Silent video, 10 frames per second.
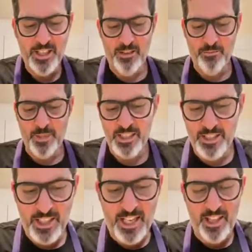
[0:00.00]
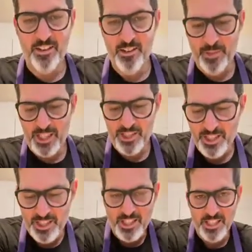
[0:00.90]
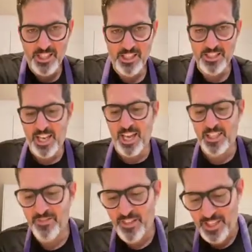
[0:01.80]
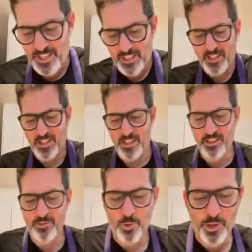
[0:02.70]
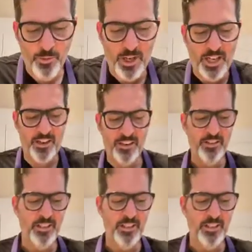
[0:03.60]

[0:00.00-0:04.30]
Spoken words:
mixed together and make sure that the yeast activated in the warm water.